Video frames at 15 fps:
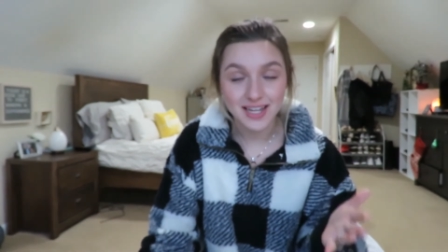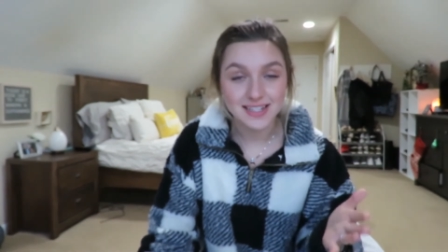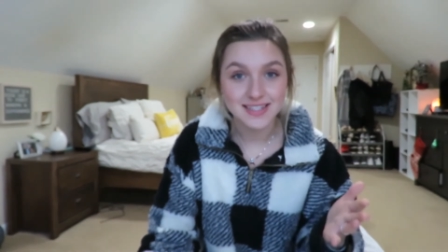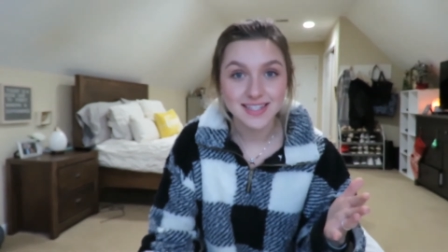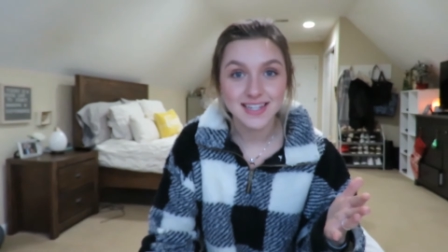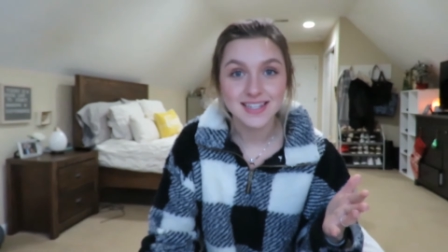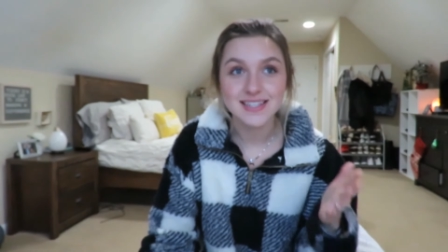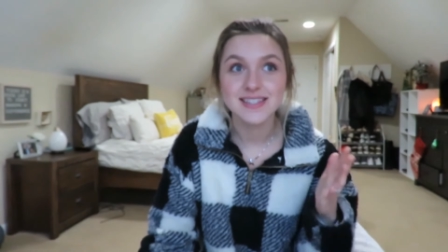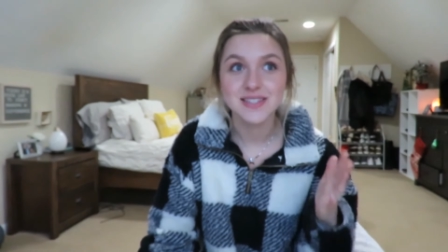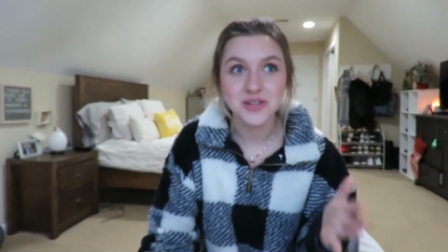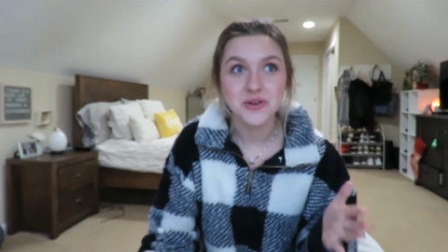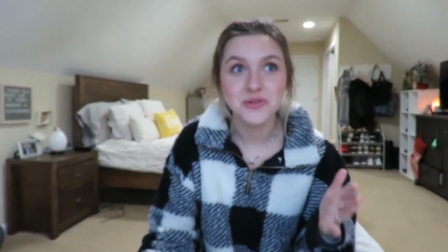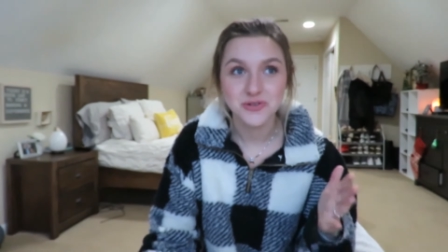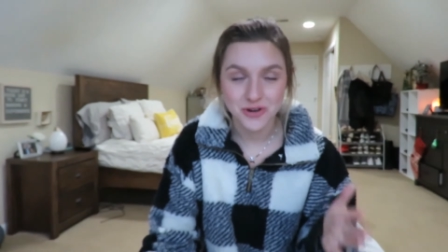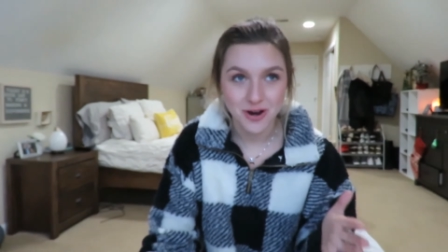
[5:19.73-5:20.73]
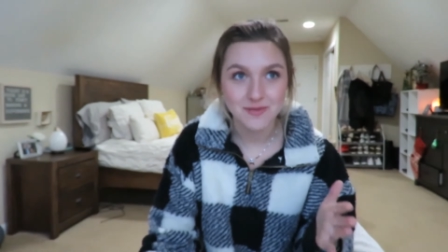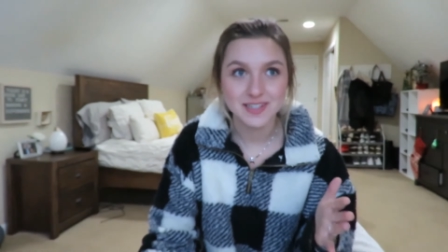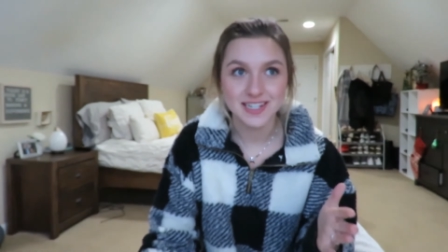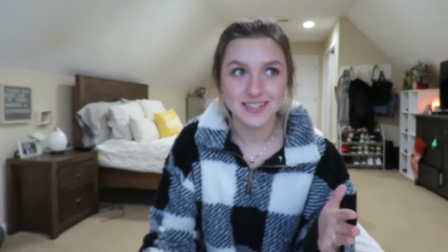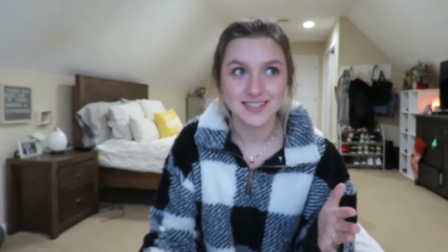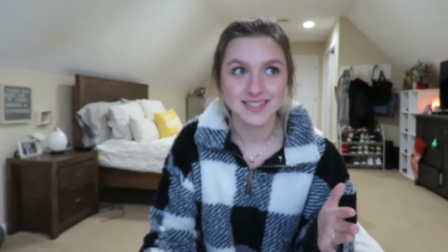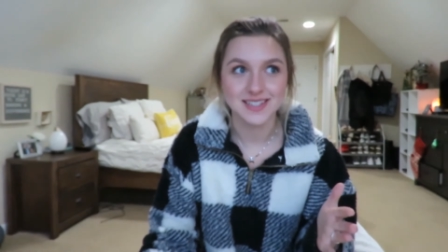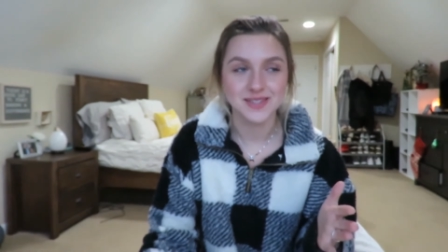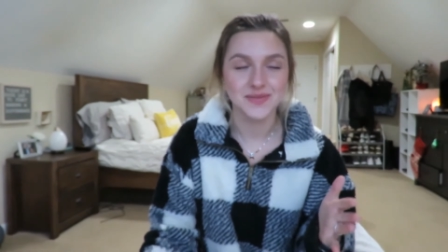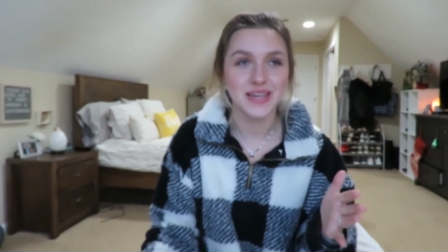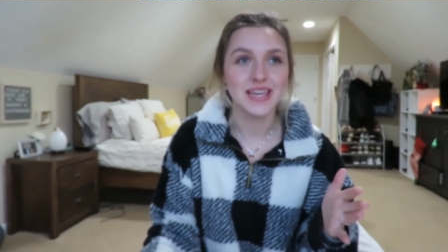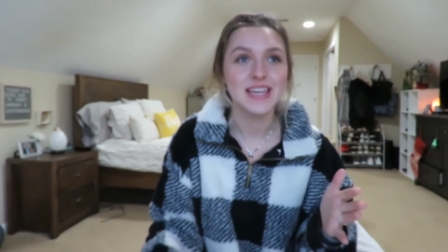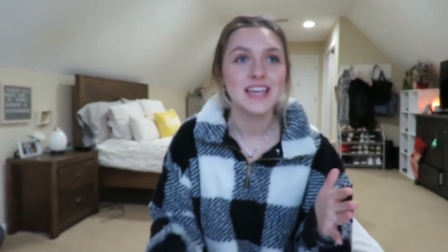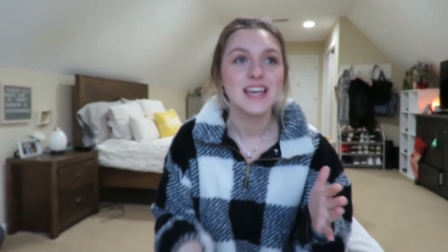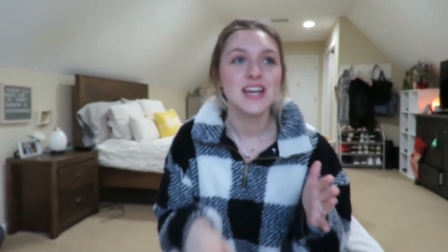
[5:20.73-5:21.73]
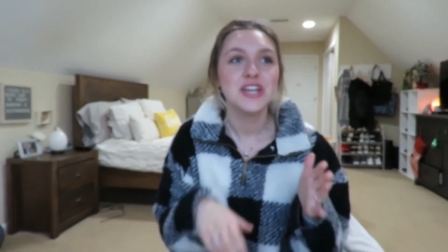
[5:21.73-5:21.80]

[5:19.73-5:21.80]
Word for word: It's like still traumatizing to me.